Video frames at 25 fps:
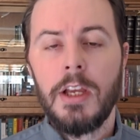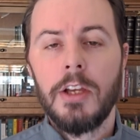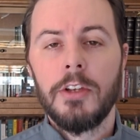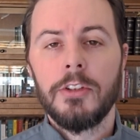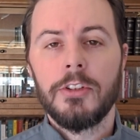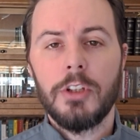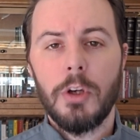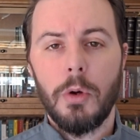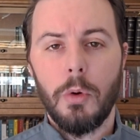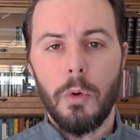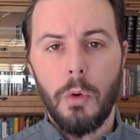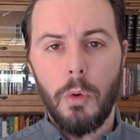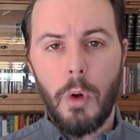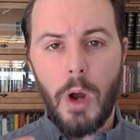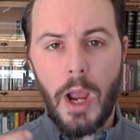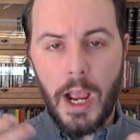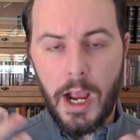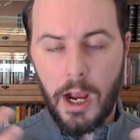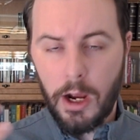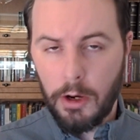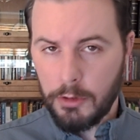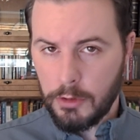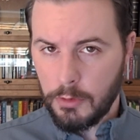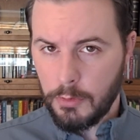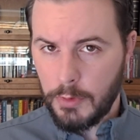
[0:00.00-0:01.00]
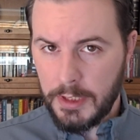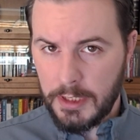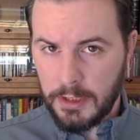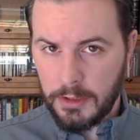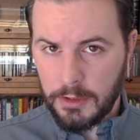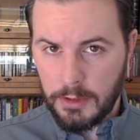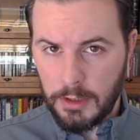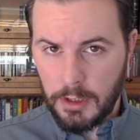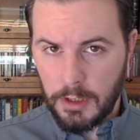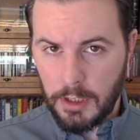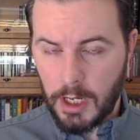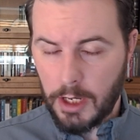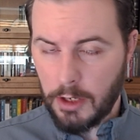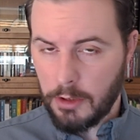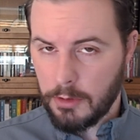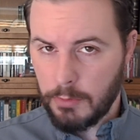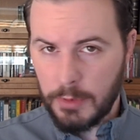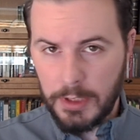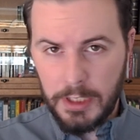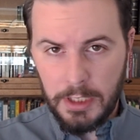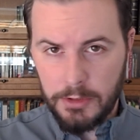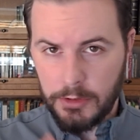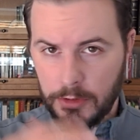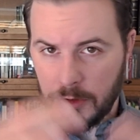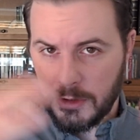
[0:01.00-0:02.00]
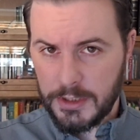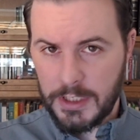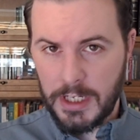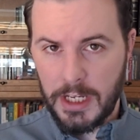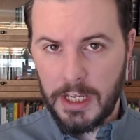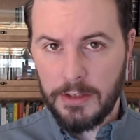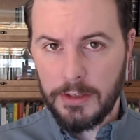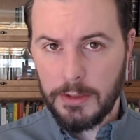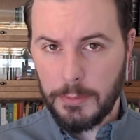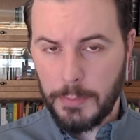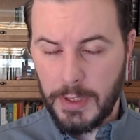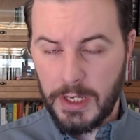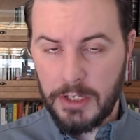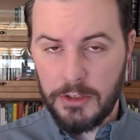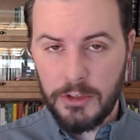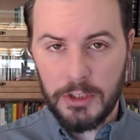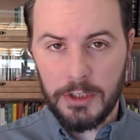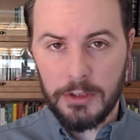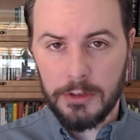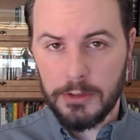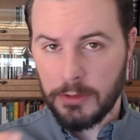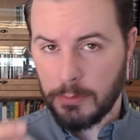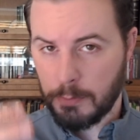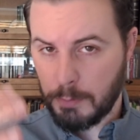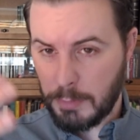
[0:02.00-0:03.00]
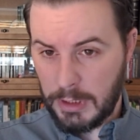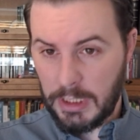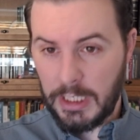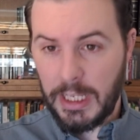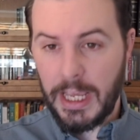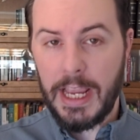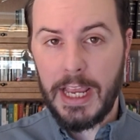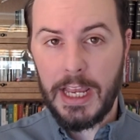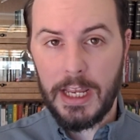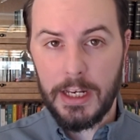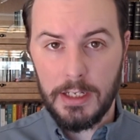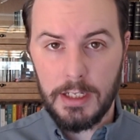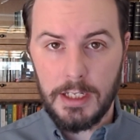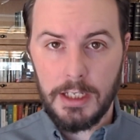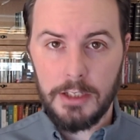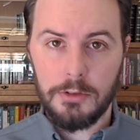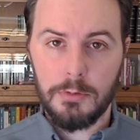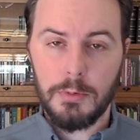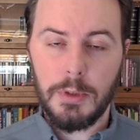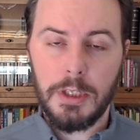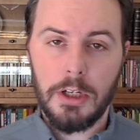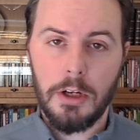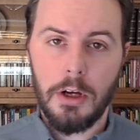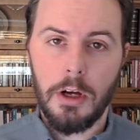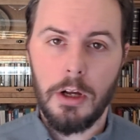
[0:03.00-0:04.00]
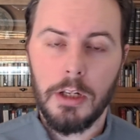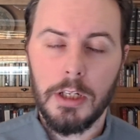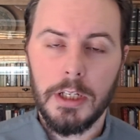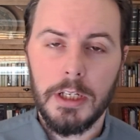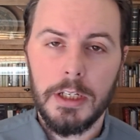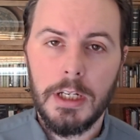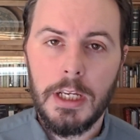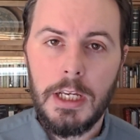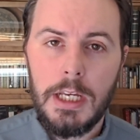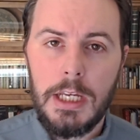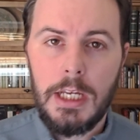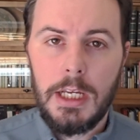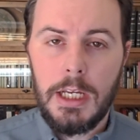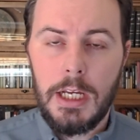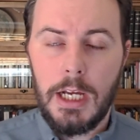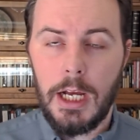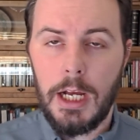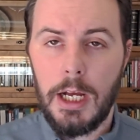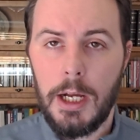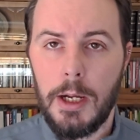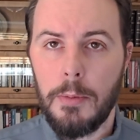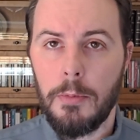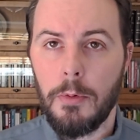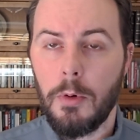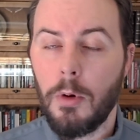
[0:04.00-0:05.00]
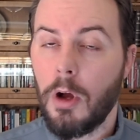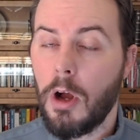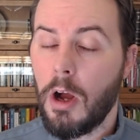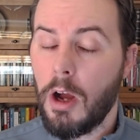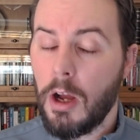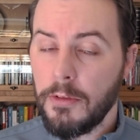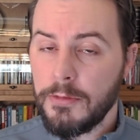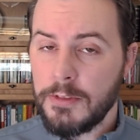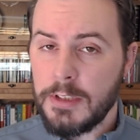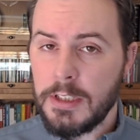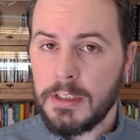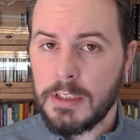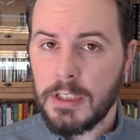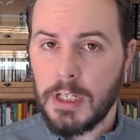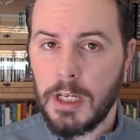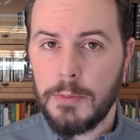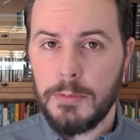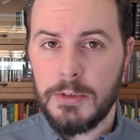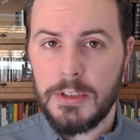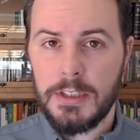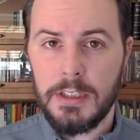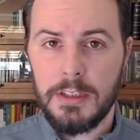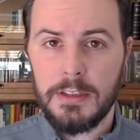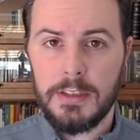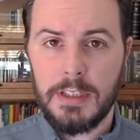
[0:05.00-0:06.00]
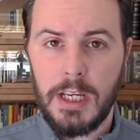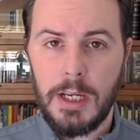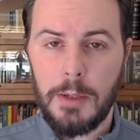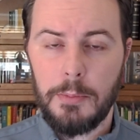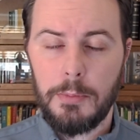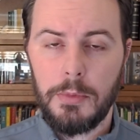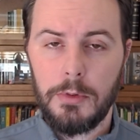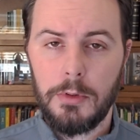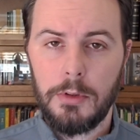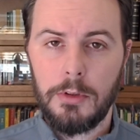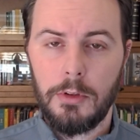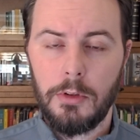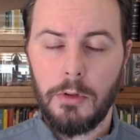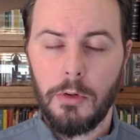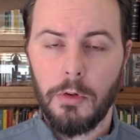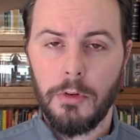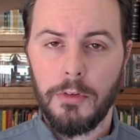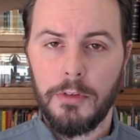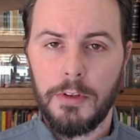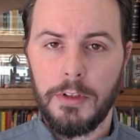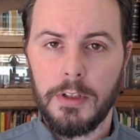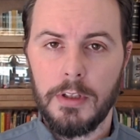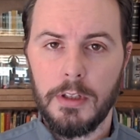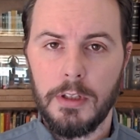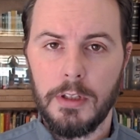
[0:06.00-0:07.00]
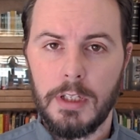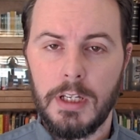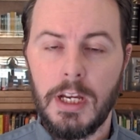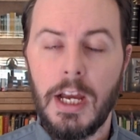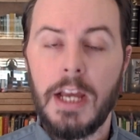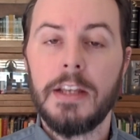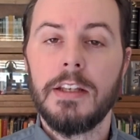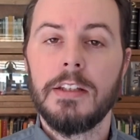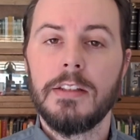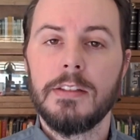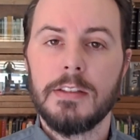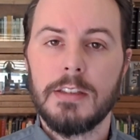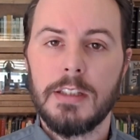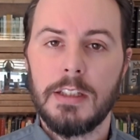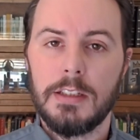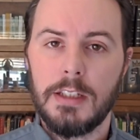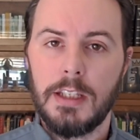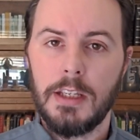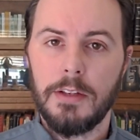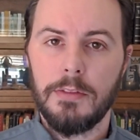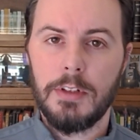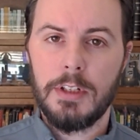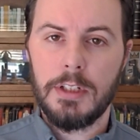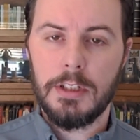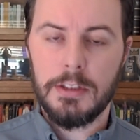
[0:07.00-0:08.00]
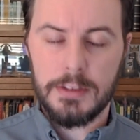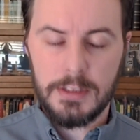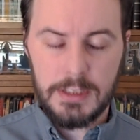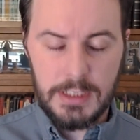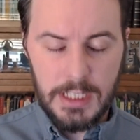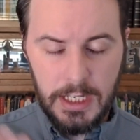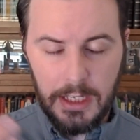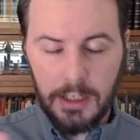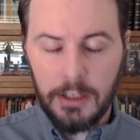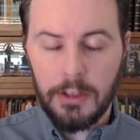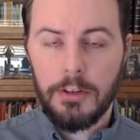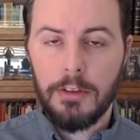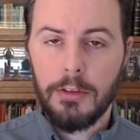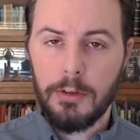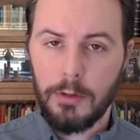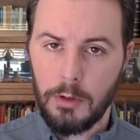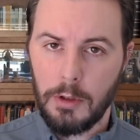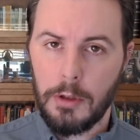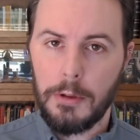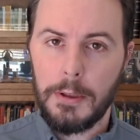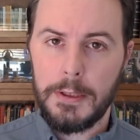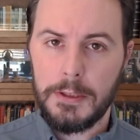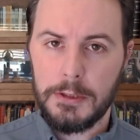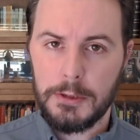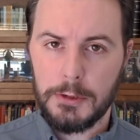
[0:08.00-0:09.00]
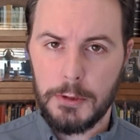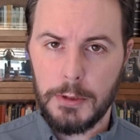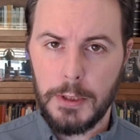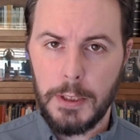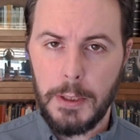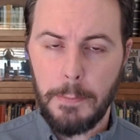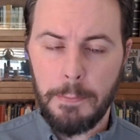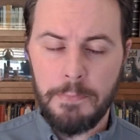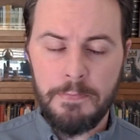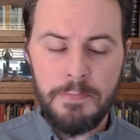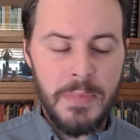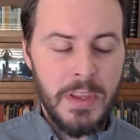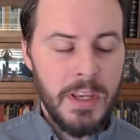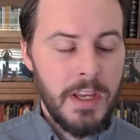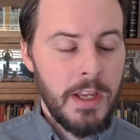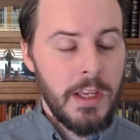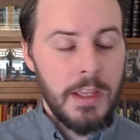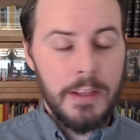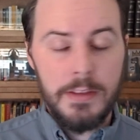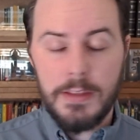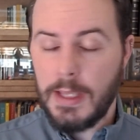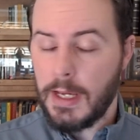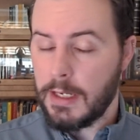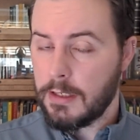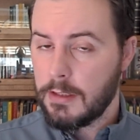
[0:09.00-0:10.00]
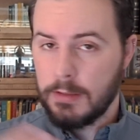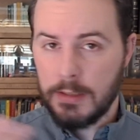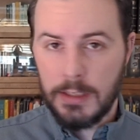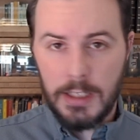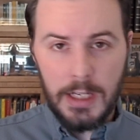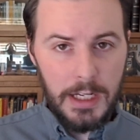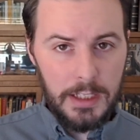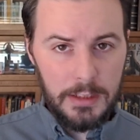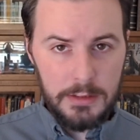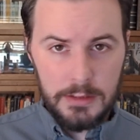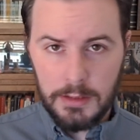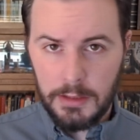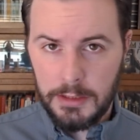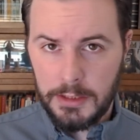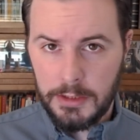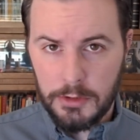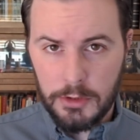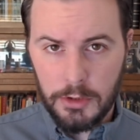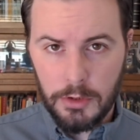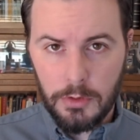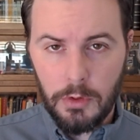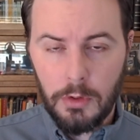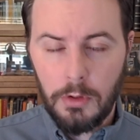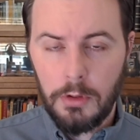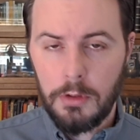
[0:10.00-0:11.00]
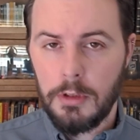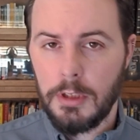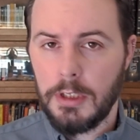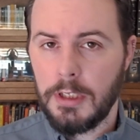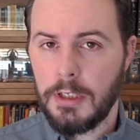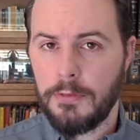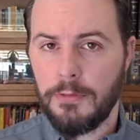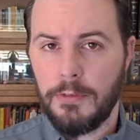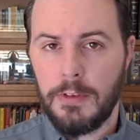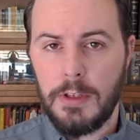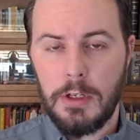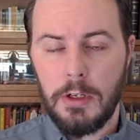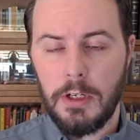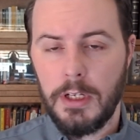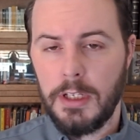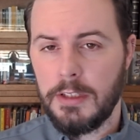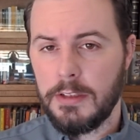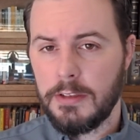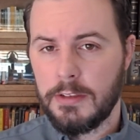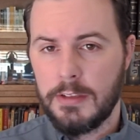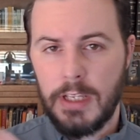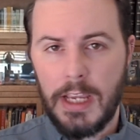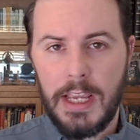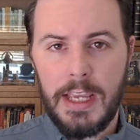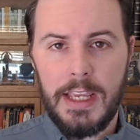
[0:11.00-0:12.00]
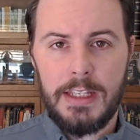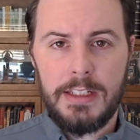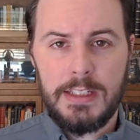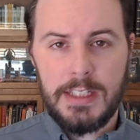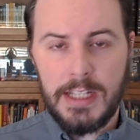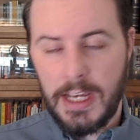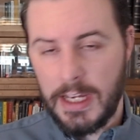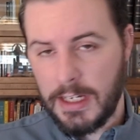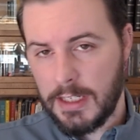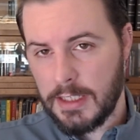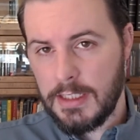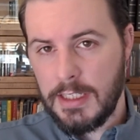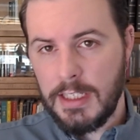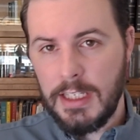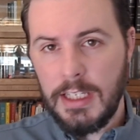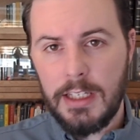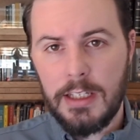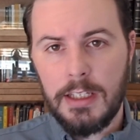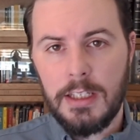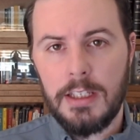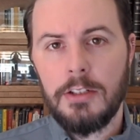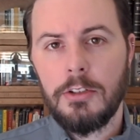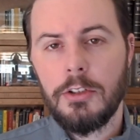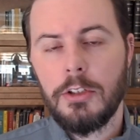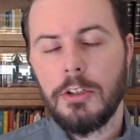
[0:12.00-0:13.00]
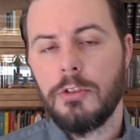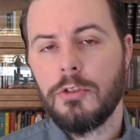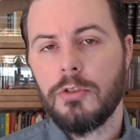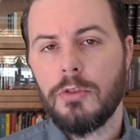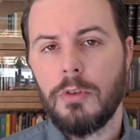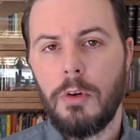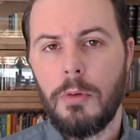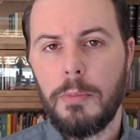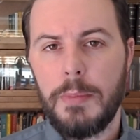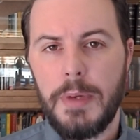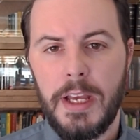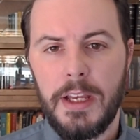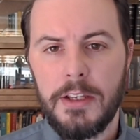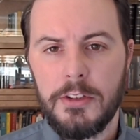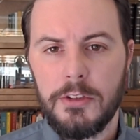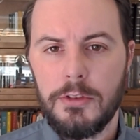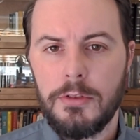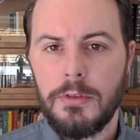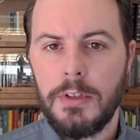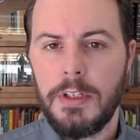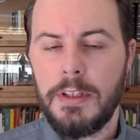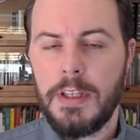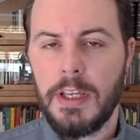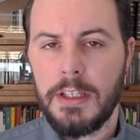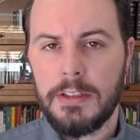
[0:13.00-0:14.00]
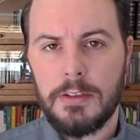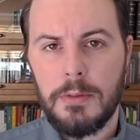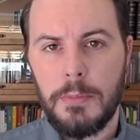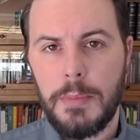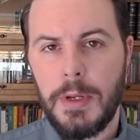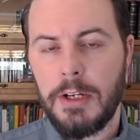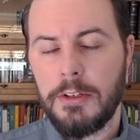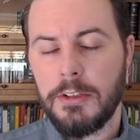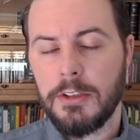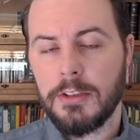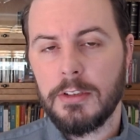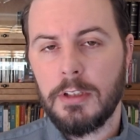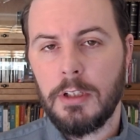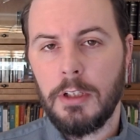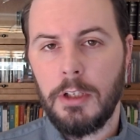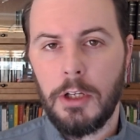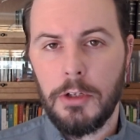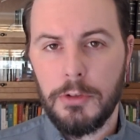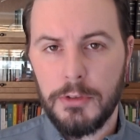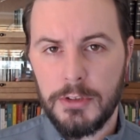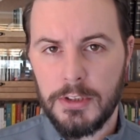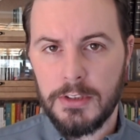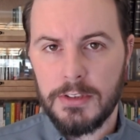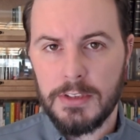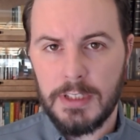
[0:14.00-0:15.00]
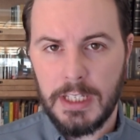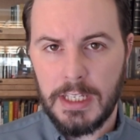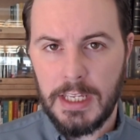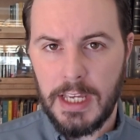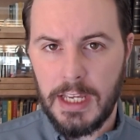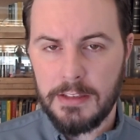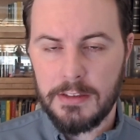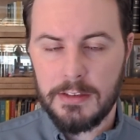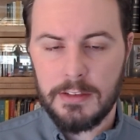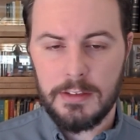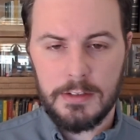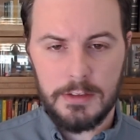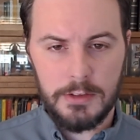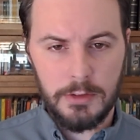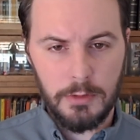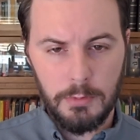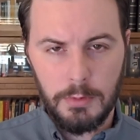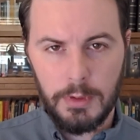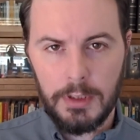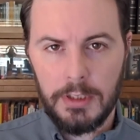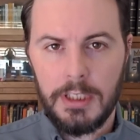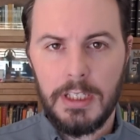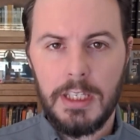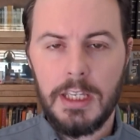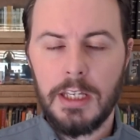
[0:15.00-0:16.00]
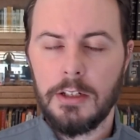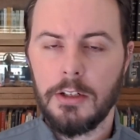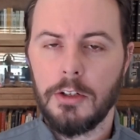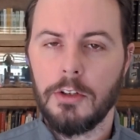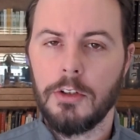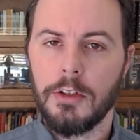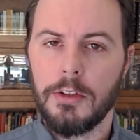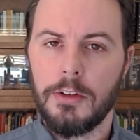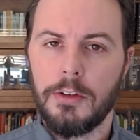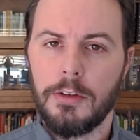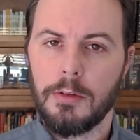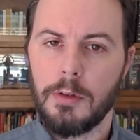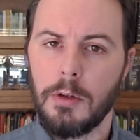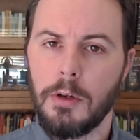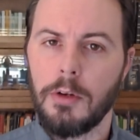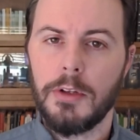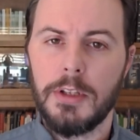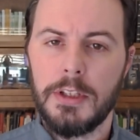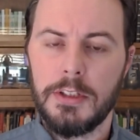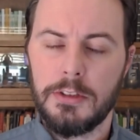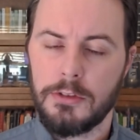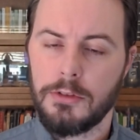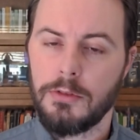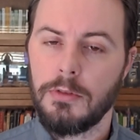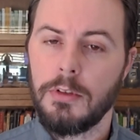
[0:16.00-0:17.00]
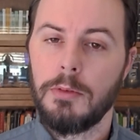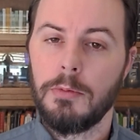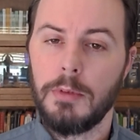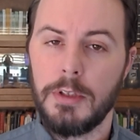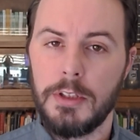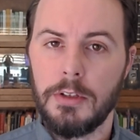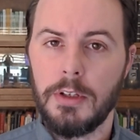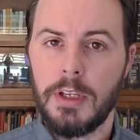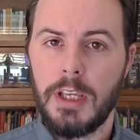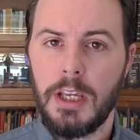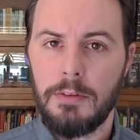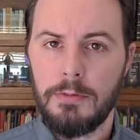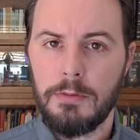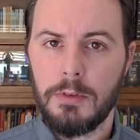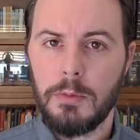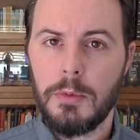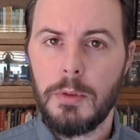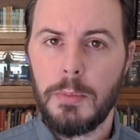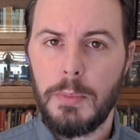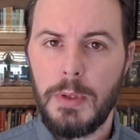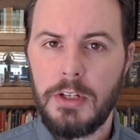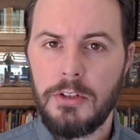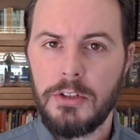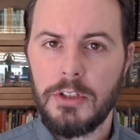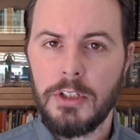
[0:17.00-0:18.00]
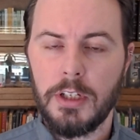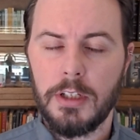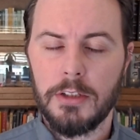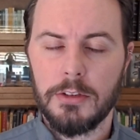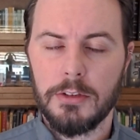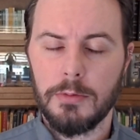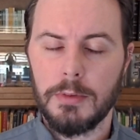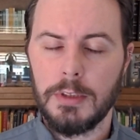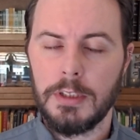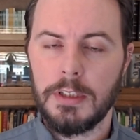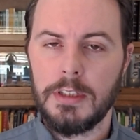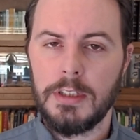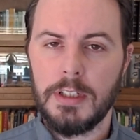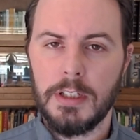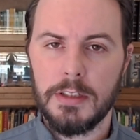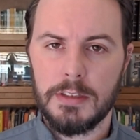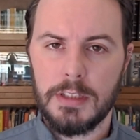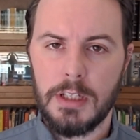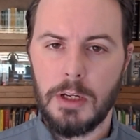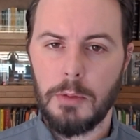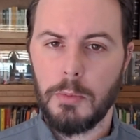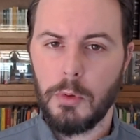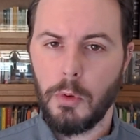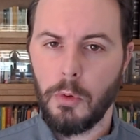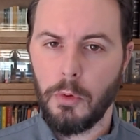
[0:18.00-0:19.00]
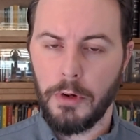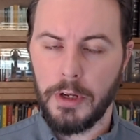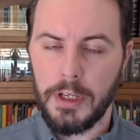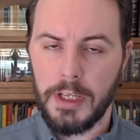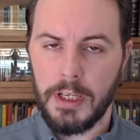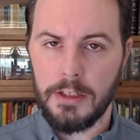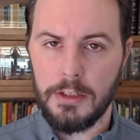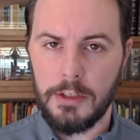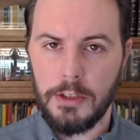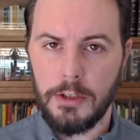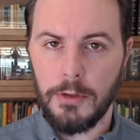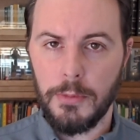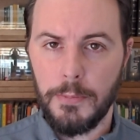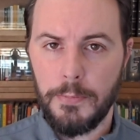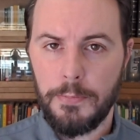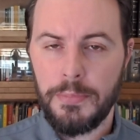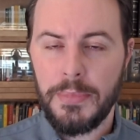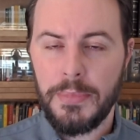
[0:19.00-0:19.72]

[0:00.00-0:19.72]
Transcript: So how do we understand the patient's plan, as we call it? Well, oftentimes the example or the guidance that's given is take a thorough history. That is an excellent tool. If there is a technique in control mastery, that's about as close as it gets, is to really get a good thorough history when you can from the patient, because it really does help orient you.